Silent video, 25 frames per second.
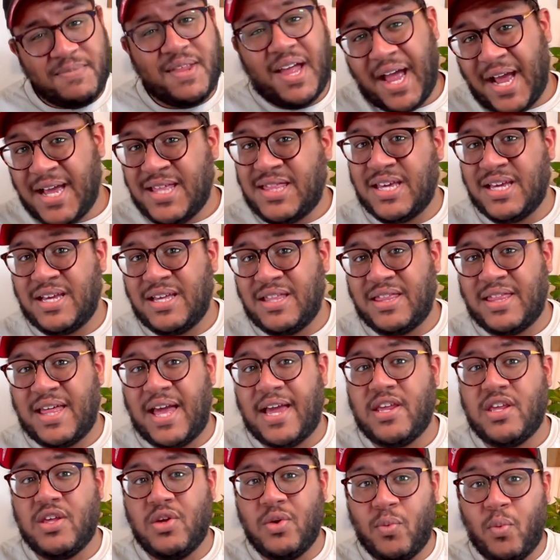I think
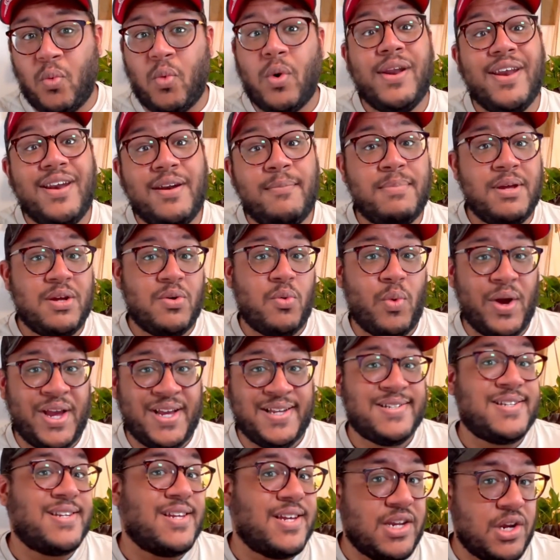that you wouldn't be
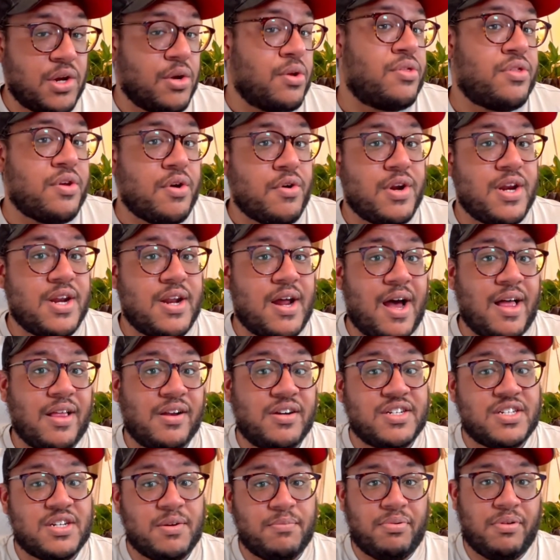wasting your
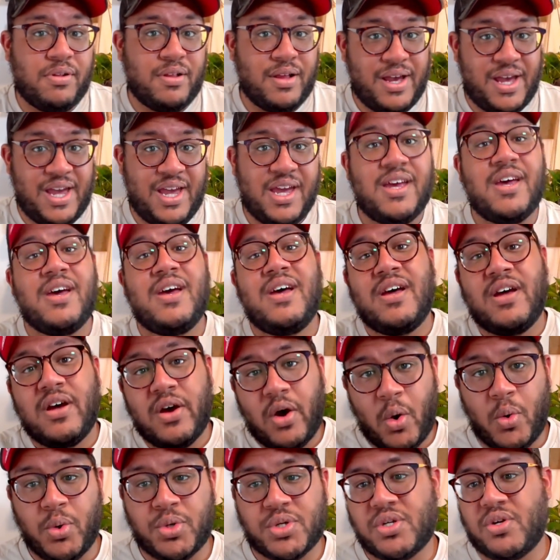$30 to play
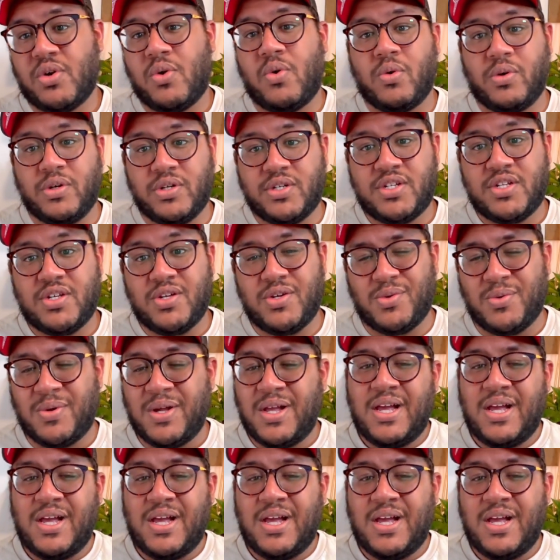Oceanhorn 2.